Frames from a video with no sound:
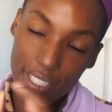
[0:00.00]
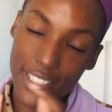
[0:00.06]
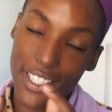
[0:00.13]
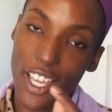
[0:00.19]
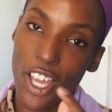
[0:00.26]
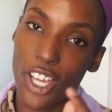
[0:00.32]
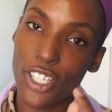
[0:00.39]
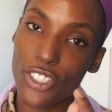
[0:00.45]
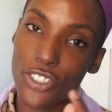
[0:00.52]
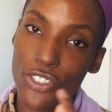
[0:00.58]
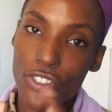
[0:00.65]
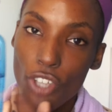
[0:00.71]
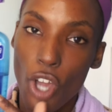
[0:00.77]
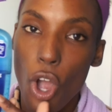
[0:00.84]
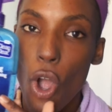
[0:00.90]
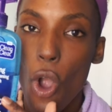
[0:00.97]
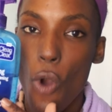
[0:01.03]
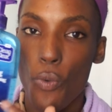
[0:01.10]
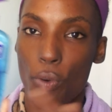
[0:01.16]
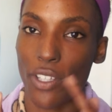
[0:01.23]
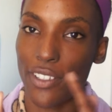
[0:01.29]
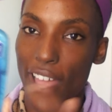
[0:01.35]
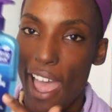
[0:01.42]
is so
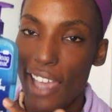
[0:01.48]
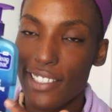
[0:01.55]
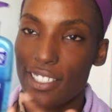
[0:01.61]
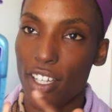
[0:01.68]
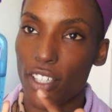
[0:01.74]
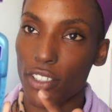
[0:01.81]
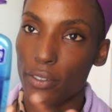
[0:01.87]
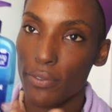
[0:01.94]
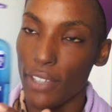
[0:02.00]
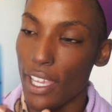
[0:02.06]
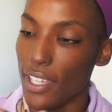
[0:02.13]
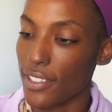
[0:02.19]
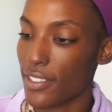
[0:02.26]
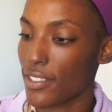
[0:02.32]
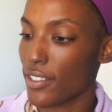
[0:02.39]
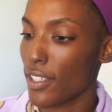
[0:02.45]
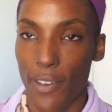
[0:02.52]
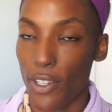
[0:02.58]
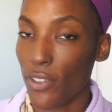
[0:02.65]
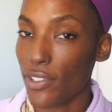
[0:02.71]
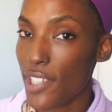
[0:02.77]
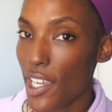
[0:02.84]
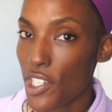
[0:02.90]
relaxing on your face. If I
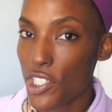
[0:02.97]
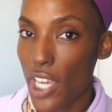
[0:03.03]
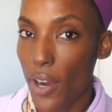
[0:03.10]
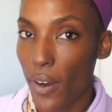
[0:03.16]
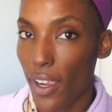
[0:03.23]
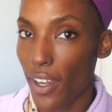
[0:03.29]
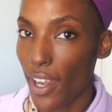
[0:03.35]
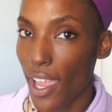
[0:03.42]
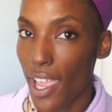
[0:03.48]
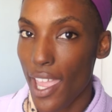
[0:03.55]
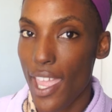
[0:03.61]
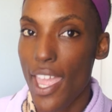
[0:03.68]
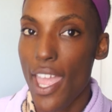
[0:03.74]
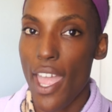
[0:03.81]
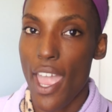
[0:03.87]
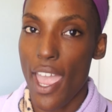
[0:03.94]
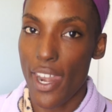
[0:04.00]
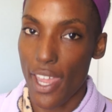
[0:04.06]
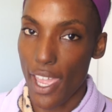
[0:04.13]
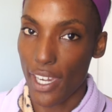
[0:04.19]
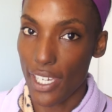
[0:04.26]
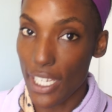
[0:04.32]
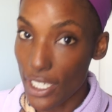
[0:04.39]
don't take a shower at night and
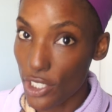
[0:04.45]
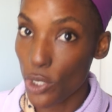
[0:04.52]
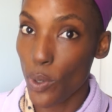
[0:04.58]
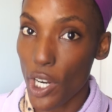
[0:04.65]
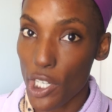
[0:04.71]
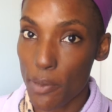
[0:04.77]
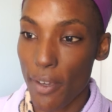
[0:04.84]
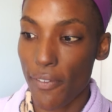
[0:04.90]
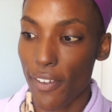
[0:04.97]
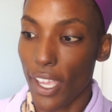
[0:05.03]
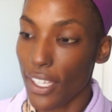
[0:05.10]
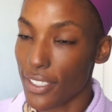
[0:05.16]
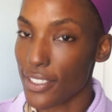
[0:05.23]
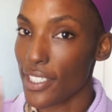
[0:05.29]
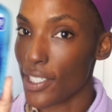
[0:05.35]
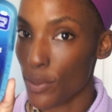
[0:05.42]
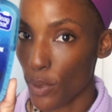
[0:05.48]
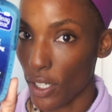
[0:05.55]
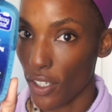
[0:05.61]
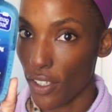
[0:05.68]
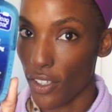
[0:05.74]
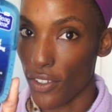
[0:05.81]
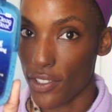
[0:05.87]
I need to wash my face, this is what
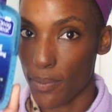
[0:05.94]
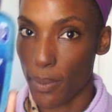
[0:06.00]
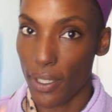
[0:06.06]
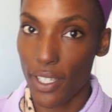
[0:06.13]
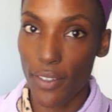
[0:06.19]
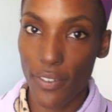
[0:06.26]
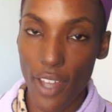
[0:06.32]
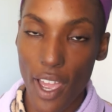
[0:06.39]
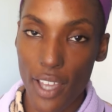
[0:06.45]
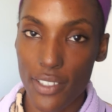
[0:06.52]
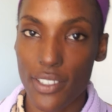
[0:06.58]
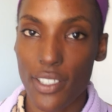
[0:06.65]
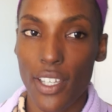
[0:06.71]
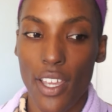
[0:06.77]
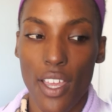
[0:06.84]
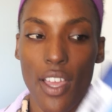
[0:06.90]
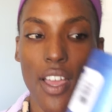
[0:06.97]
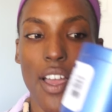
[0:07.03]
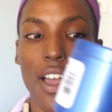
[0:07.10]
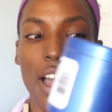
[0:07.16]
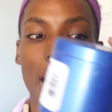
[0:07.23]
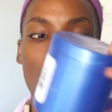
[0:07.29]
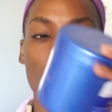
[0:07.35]
I'll use. But if not,
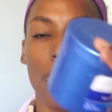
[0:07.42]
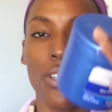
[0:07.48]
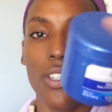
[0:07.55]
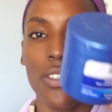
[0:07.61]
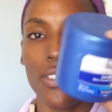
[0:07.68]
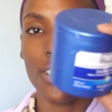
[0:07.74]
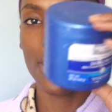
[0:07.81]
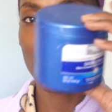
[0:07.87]
I will use